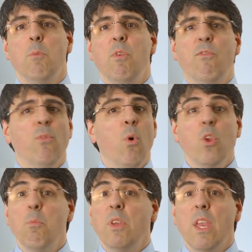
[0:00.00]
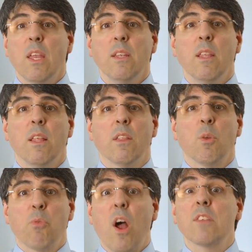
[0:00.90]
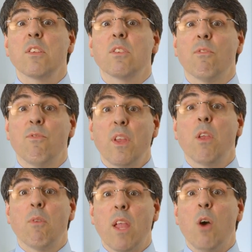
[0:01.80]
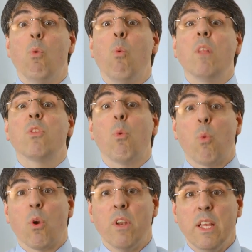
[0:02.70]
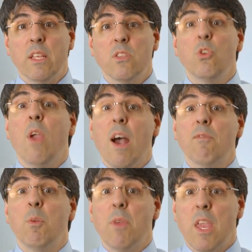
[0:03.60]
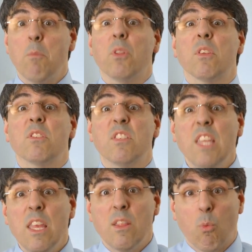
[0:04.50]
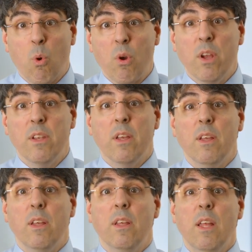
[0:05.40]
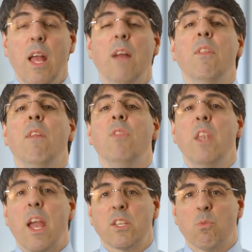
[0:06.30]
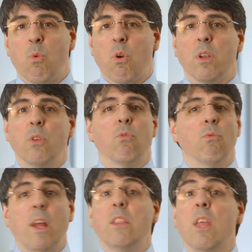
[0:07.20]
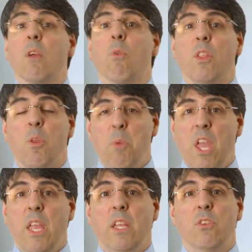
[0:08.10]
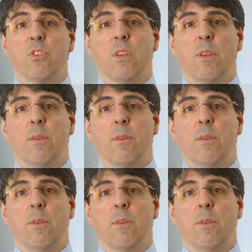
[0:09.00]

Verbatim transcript: Before you begin the process of figuring out what the word is, you have to be able to see the word, and then the next word right there on the page.